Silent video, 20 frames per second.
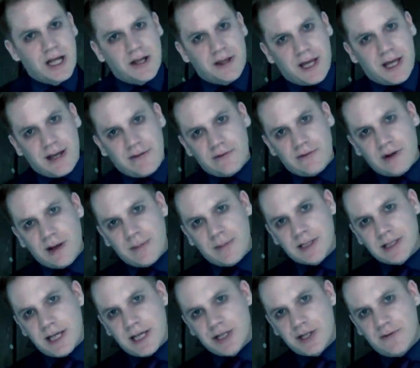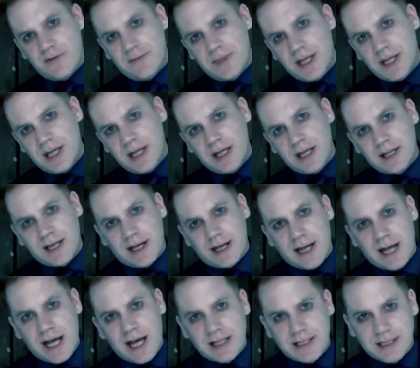They have a reputation of being the
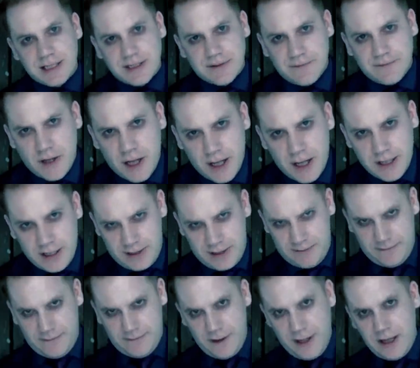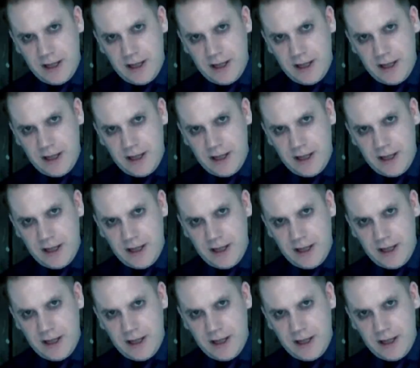clan to survive.